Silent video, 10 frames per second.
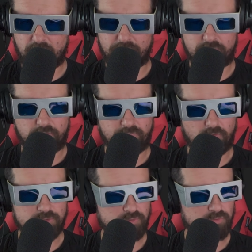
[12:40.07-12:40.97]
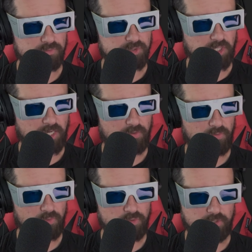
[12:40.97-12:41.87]
call it a universal
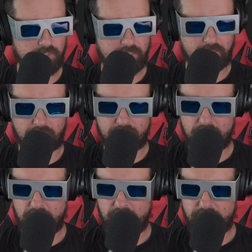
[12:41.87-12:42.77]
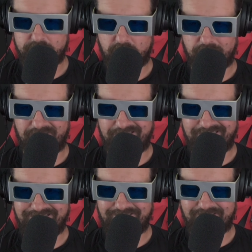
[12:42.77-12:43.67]
channel where you can kind of talk about
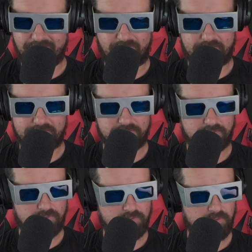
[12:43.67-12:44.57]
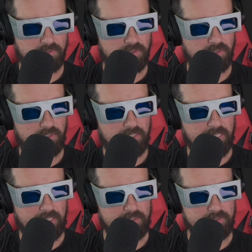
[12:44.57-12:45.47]
anything on it.
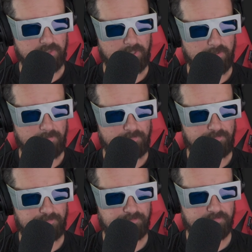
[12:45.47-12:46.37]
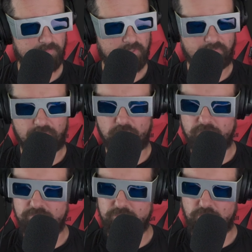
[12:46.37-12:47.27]
And um, if
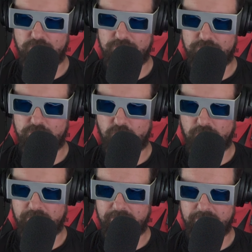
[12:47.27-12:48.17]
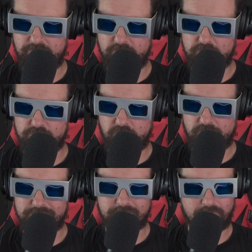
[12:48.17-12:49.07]
you choose to join the visual
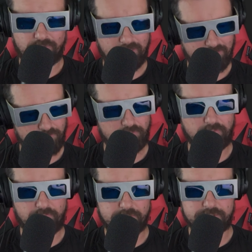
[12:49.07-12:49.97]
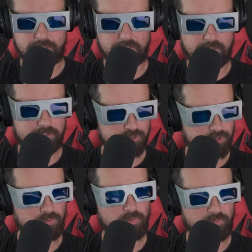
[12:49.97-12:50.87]
disturbance community, I really would appreciate it. I
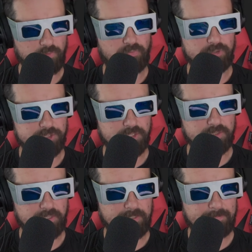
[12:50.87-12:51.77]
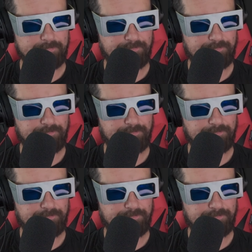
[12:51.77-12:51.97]
genuinely would appreciate that.